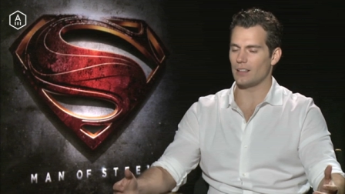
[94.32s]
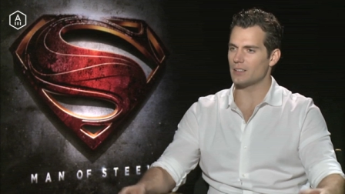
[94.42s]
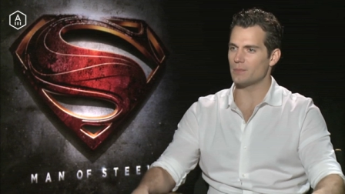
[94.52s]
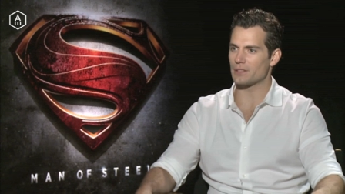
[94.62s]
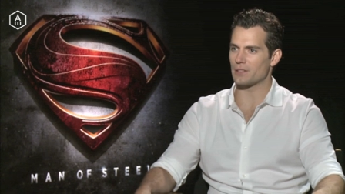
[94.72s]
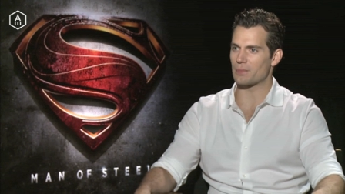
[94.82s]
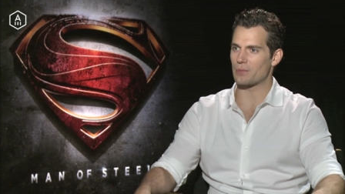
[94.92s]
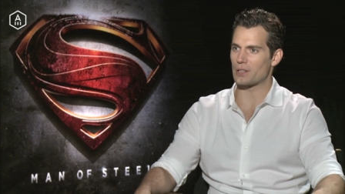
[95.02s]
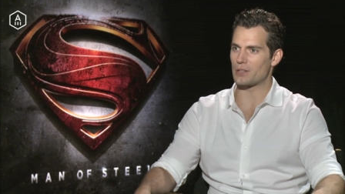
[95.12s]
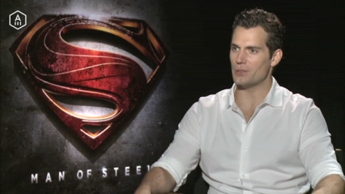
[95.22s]
this must look
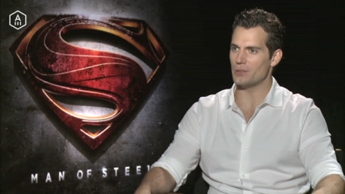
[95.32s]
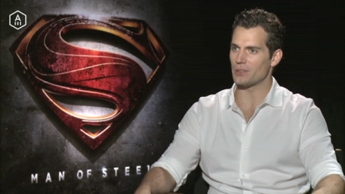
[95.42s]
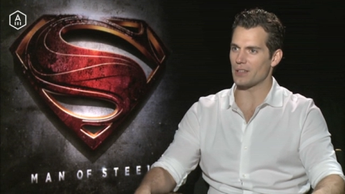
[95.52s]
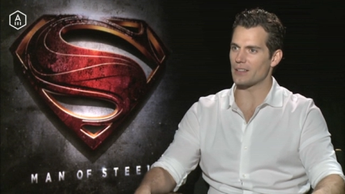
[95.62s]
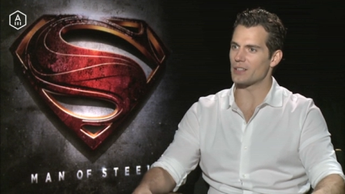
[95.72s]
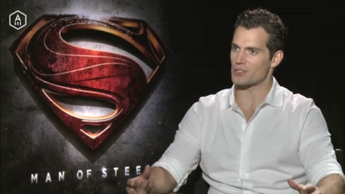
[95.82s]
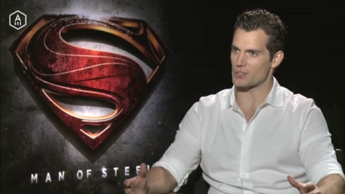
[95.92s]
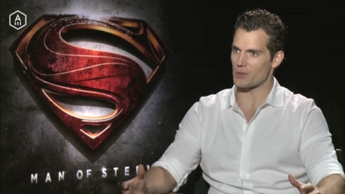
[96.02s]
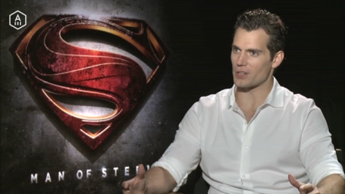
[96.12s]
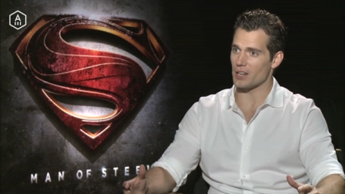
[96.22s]
pretty cool. And then
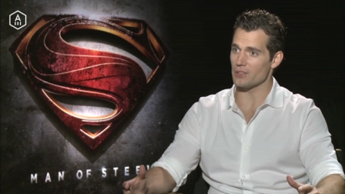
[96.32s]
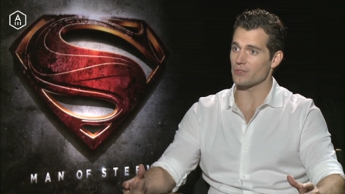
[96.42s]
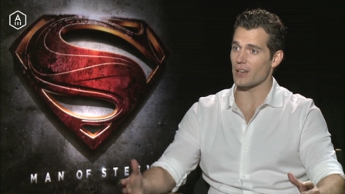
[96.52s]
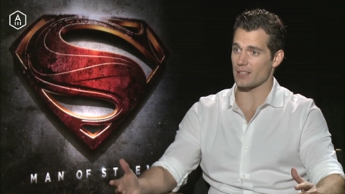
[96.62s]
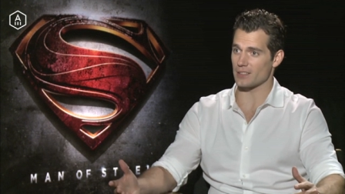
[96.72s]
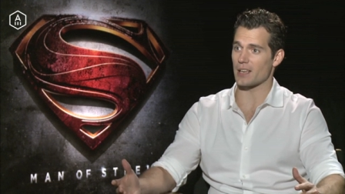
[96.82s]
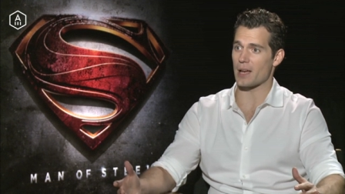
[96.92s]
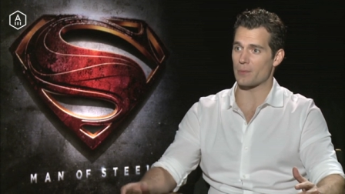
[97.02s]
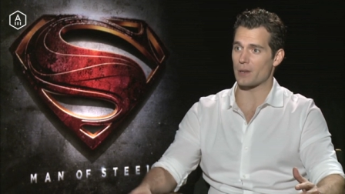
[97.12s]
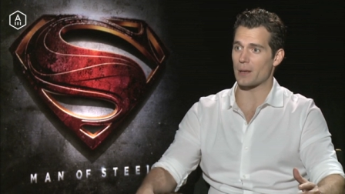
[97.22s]
sure enough, as it's
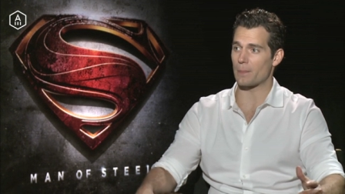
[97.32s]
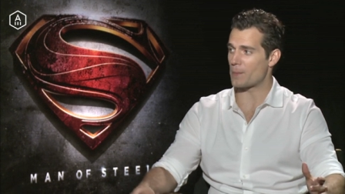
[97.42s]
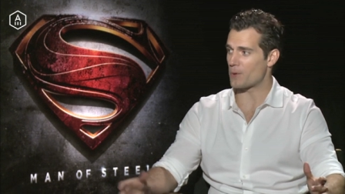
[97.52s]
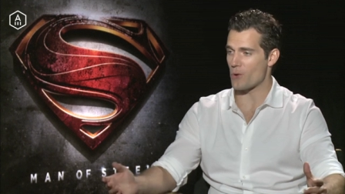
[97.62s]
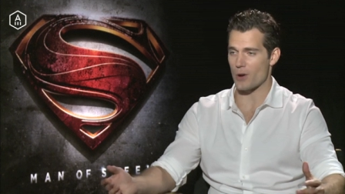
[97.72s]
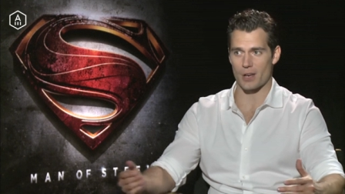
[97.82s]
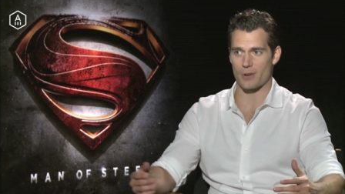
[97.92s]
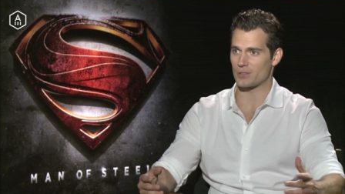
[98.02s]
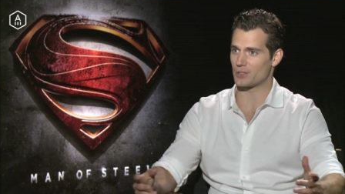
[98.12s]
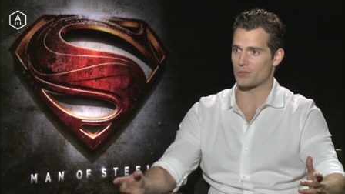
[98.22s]
happening, people walking
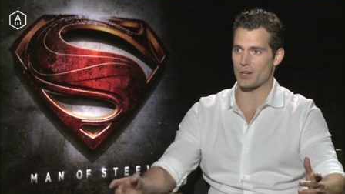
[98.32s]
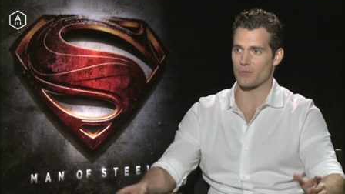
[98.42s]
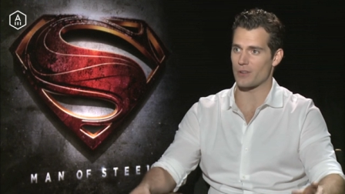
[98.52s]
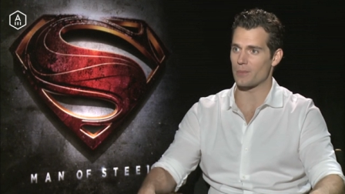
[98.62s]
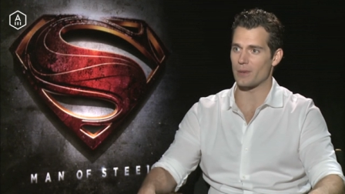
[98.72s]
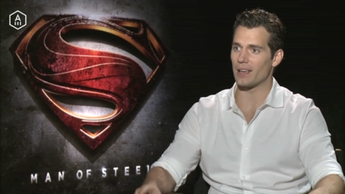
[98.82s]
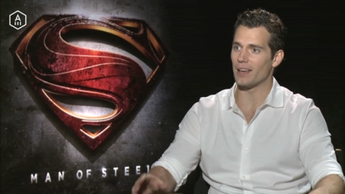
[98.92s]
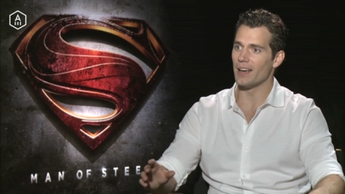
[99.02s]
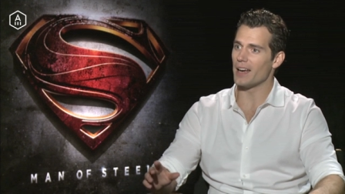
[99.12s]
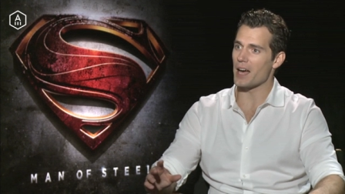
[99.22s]
across the street in front of me,
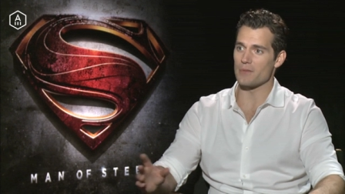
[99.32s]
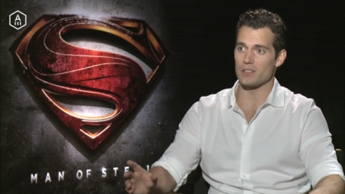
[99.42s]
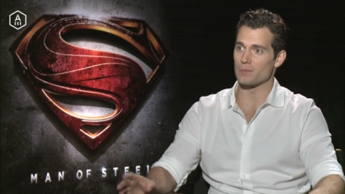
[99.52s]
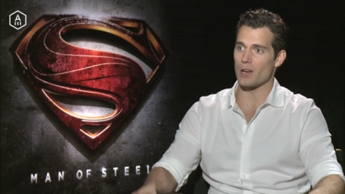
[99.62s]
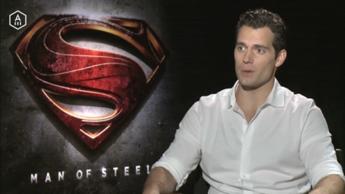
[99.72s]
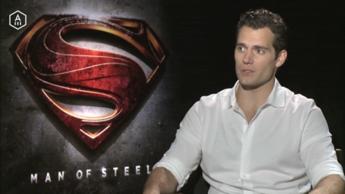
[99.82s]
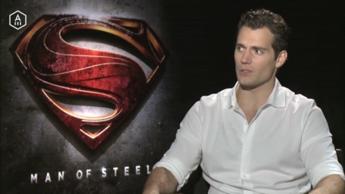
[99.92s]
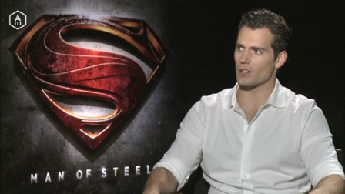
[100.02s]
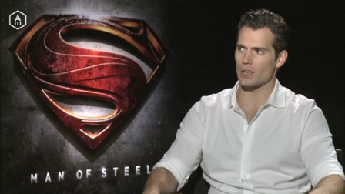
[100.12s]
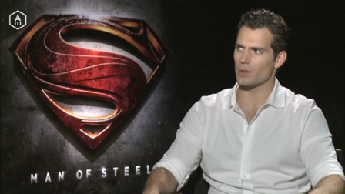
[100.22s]
having these moments
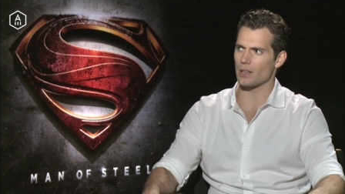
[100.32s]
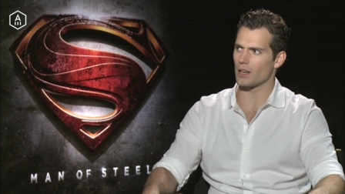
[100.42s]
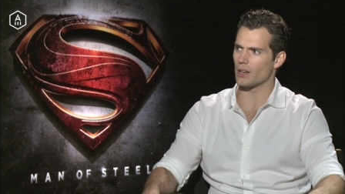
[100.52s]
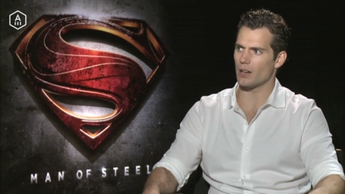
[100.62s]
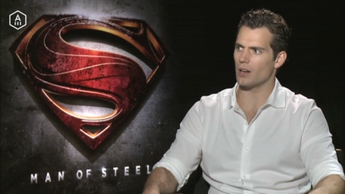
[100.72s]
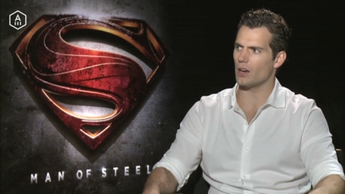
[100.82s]
of looking at me going,